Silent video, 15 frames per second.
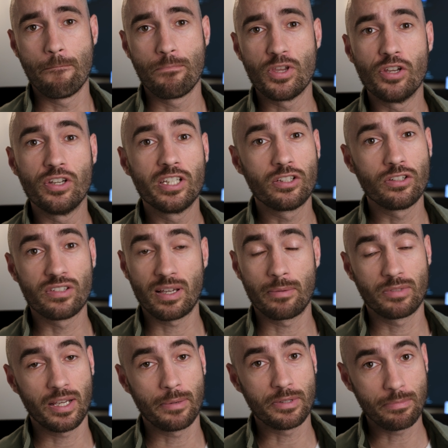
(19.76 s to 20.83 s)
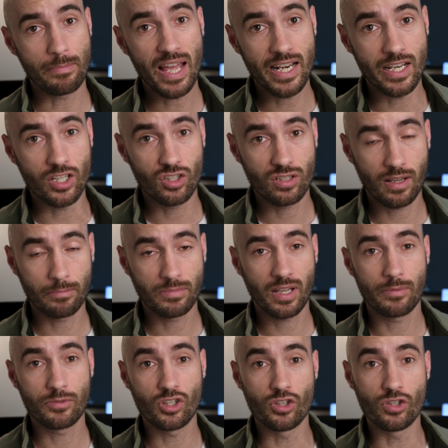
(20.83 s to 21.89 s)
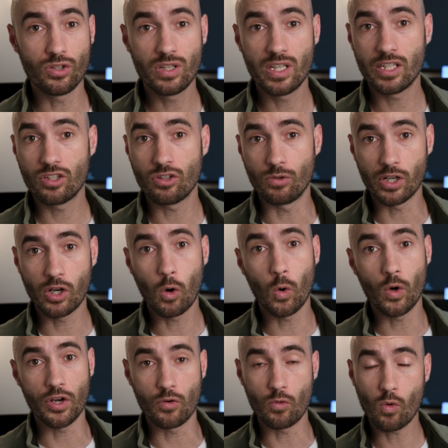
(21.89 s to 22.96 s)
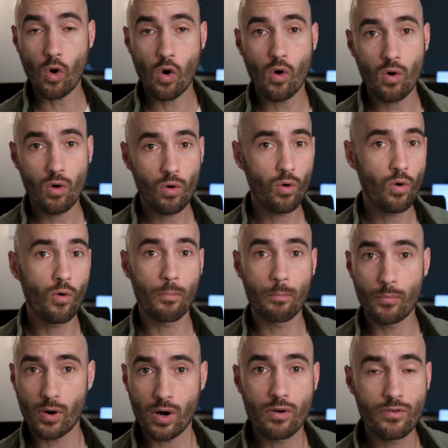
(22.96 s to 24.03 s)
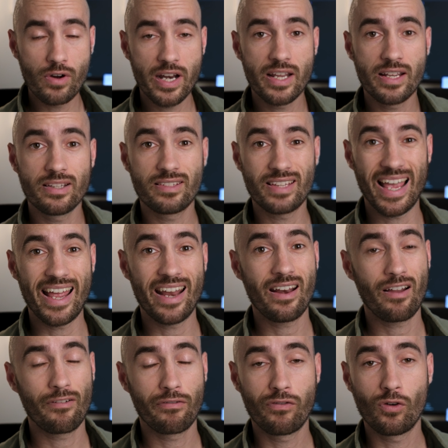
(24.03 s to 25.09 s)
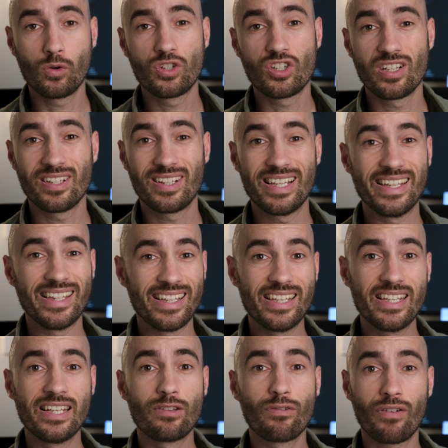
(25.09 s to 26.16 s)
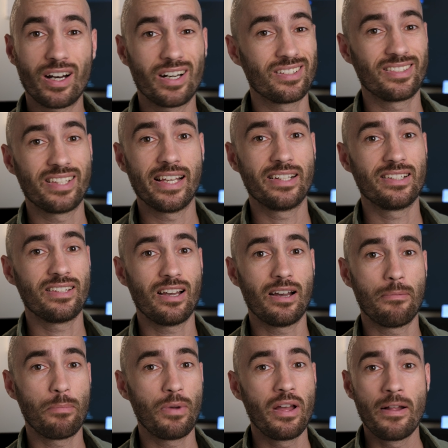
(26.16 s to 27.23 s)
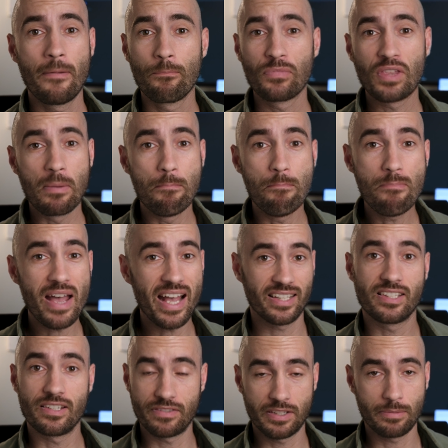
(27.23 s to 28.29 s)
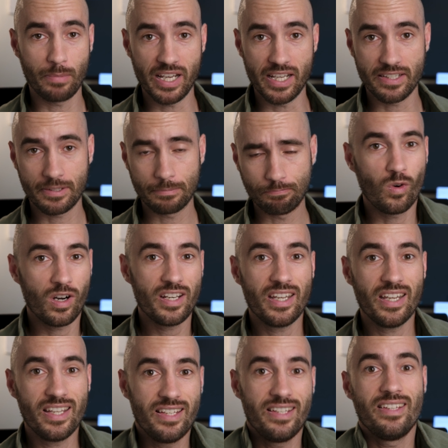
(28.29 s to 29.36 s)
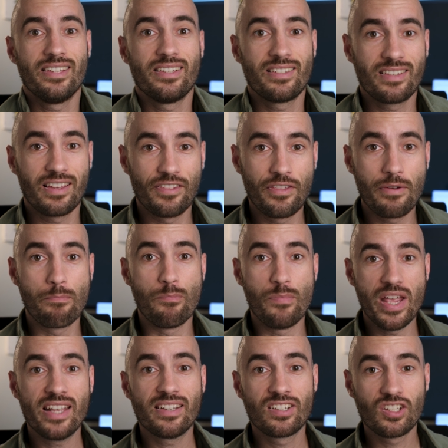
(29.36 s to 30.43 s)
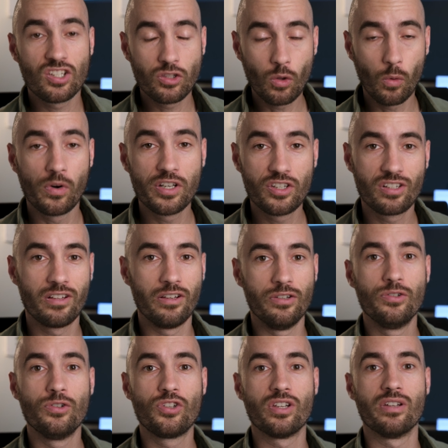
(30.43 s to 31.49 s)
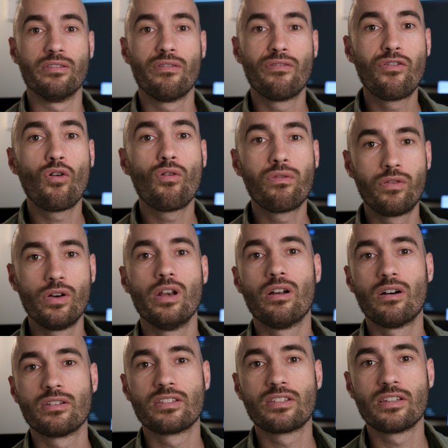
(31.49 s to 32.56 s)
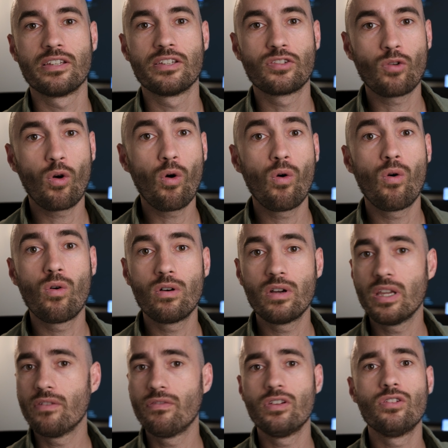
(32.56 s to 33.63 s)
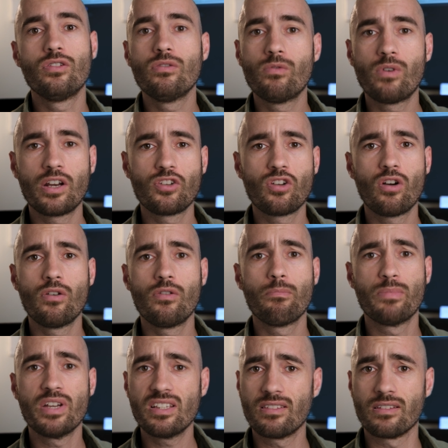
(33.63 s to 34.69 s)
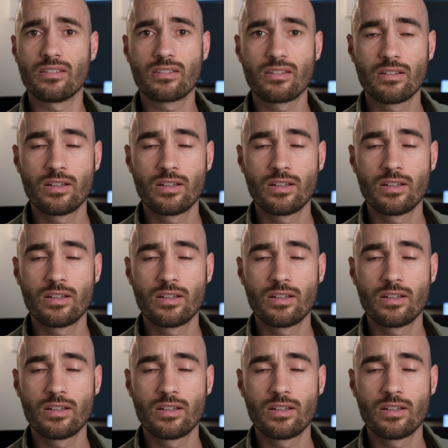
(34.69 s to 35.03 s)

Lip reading: you need to sometimes manage. Sometimes you do need to record in RAW or ProRes, and unfortunately these files takes up massive space. What is the best storage solution for freelancers, or if you do run your own business?